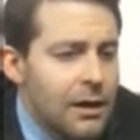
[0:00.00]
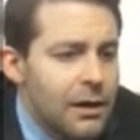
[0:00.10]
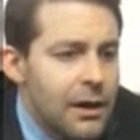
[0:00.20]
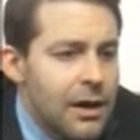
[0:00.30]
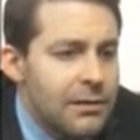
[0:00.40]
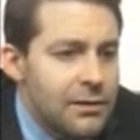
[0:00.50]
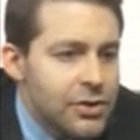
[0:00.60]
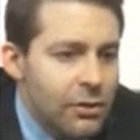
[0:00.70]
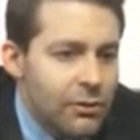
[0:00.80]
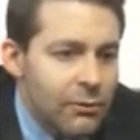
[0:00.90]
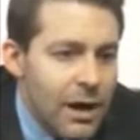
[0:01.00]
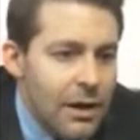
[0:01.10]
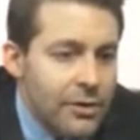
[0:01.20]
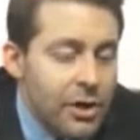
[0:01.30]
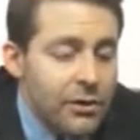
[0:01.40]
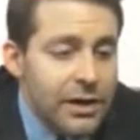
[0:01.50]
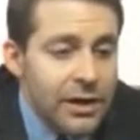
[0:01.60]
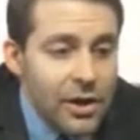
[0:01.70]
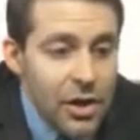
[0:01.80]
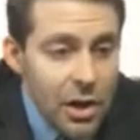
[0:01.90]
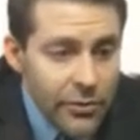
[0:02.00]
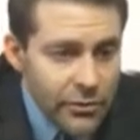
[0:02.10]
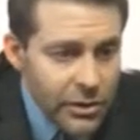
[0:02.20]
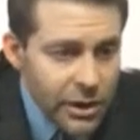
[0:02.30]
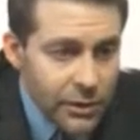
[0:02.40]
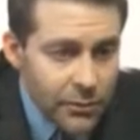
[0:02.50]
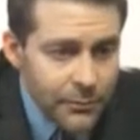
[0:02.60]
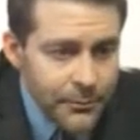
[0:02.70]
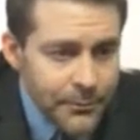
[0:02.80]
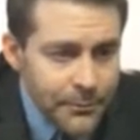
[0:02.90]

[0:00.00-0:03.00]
and then turn around, go to yet another low,